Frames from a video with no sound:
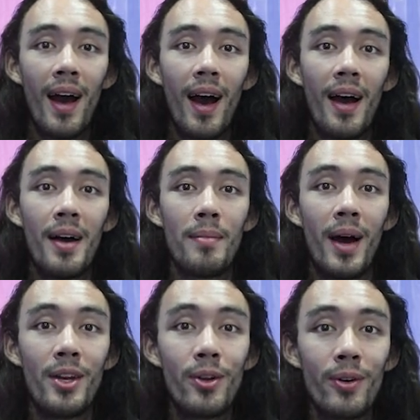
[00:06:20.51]

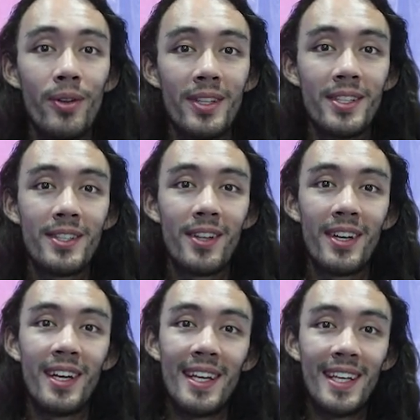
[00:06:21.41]
I know this is
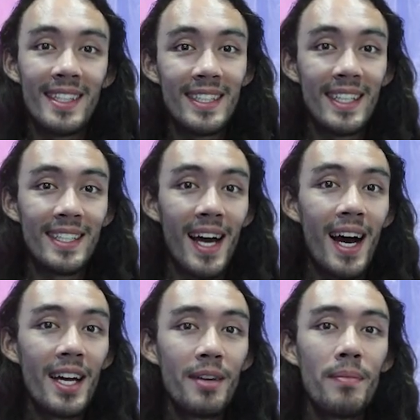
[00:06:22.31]
not an easy
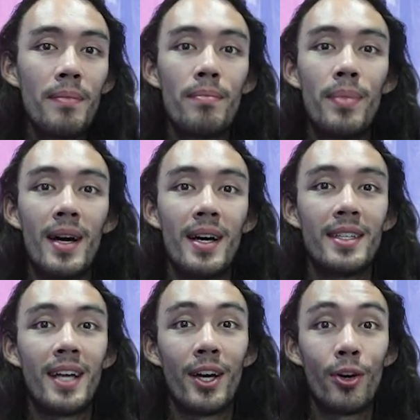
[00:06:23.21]
time,
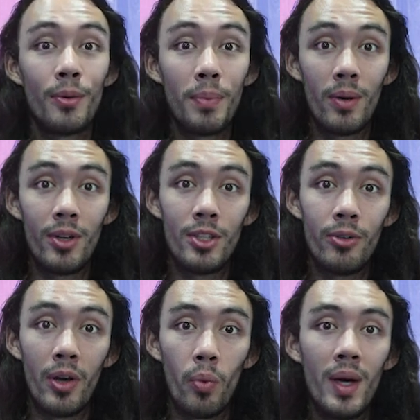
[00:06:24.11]
but I hope you are
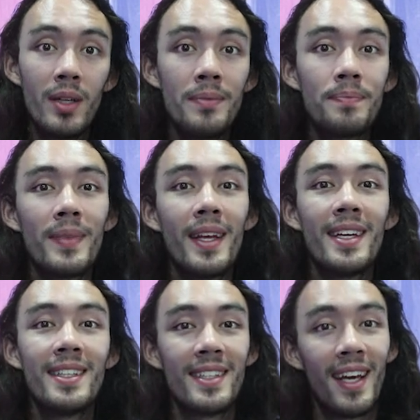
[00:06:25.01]
doing well.
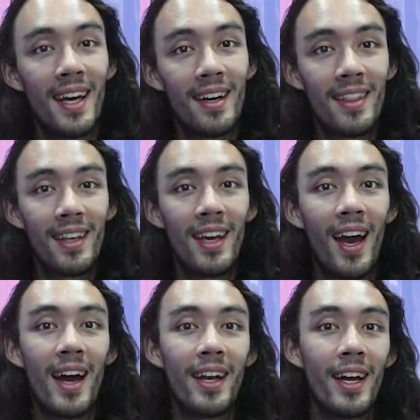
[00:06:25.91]
Stay healthy,
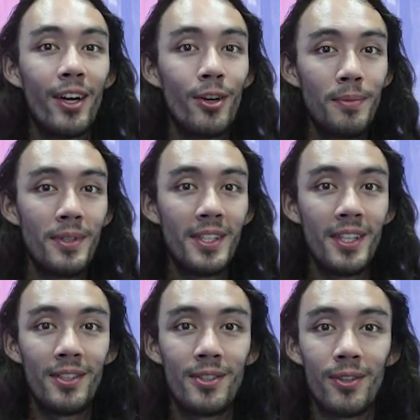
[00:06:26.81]
and I hope to see
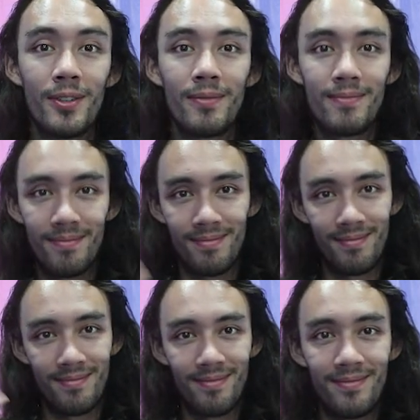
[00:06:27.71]
you soon.
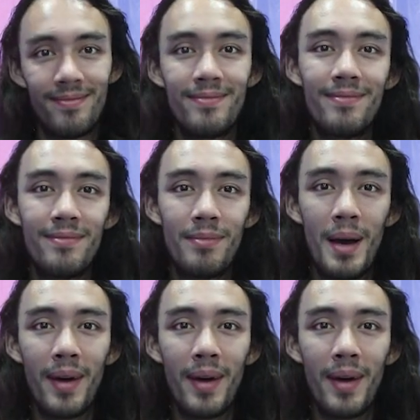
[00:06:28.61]
Bye